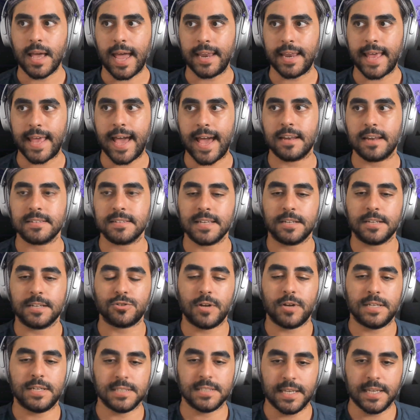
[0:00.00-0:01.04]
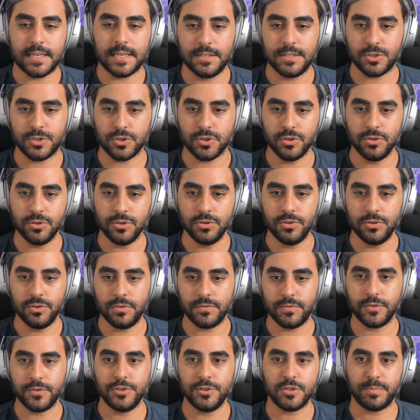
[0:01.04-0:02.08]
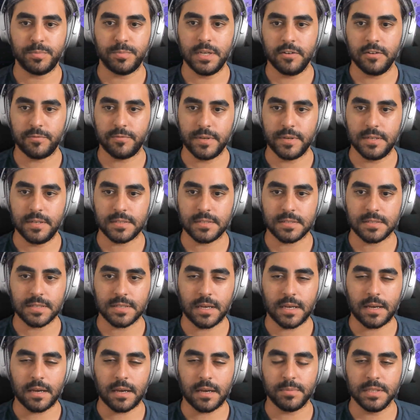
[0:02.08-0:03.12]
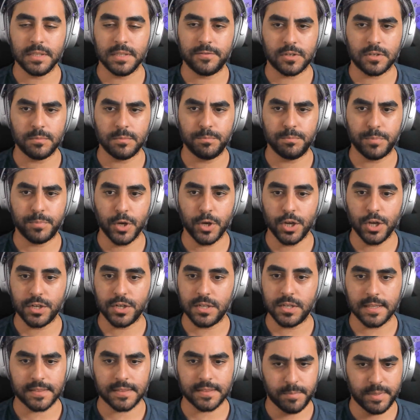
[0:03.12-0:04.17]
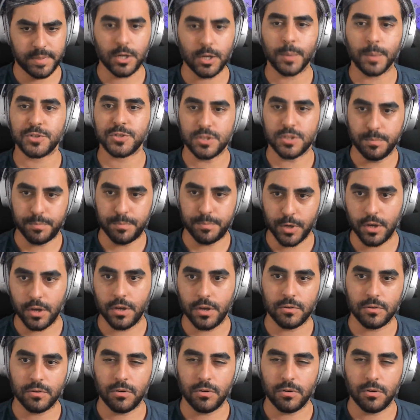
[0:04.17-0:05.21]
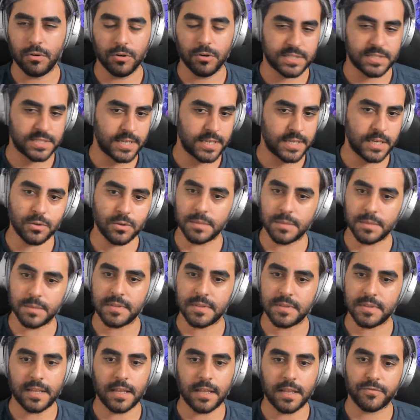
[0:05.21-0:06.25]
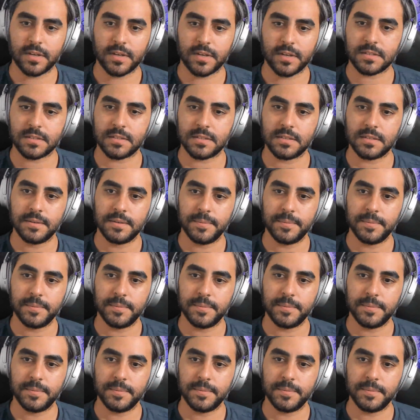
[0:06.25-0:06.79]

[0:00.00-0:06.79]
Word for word: and how does that translate into future PFPs? Because I, I believe you can burn, like there'd be an option to burn or, or stake or something to that effect.